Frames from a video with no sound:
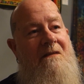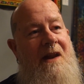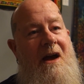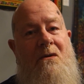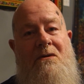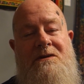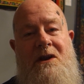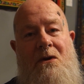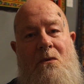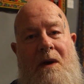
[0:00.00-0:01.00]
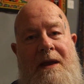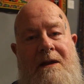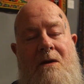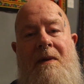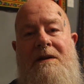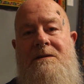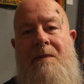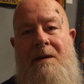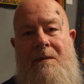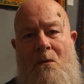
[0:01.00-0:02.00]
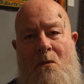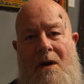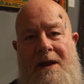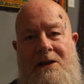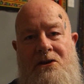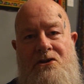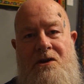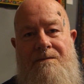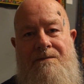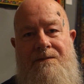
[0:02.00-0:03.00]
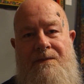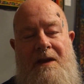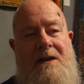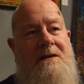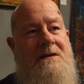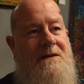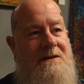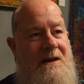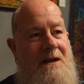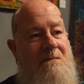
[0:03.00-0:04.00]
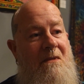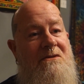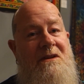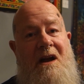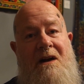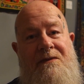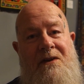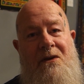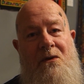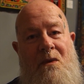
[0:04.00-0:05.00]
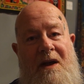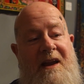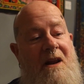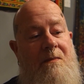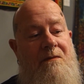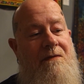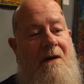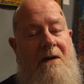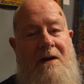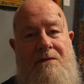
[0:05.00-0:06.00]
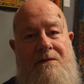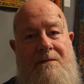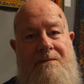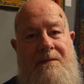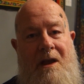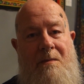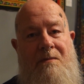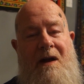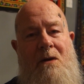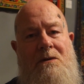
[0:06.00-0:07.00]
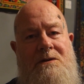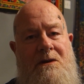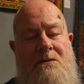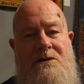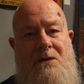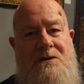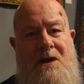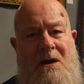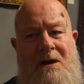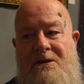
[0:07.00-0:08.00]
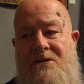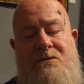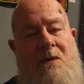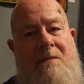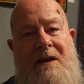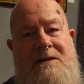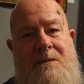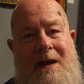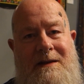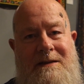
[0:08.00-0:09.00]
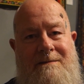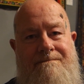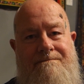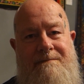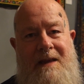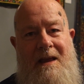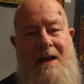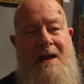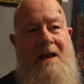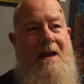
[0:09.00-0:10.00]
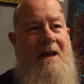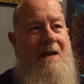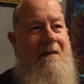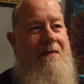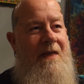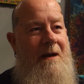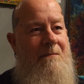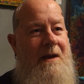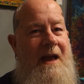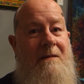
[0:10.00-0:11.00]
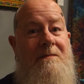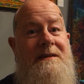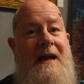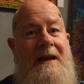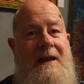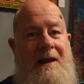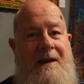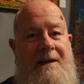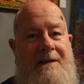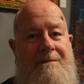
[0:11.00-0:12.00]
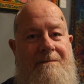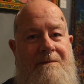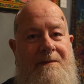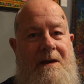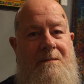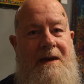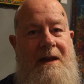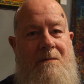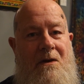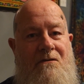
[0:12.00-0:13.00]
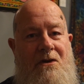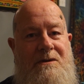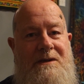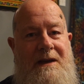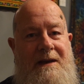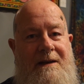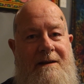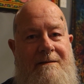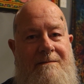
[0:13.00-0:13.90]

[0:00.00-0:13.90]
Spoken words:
have an hour or so awake, go back to bed about 1-ish, sleep most of the afternoon away, get up at 5, a couple of hours, and I was so tired I just went back to bed. And that became daily, that became my routine.